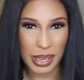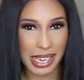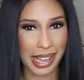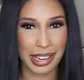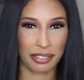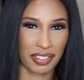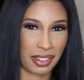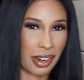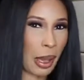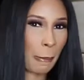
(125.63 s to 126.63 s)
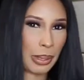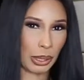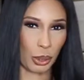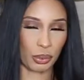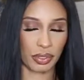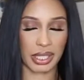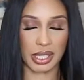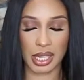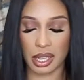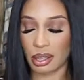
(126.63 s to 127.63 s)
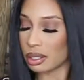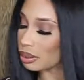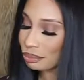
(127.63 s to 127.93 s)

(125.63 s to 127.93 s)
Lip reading: and I got it for below retail.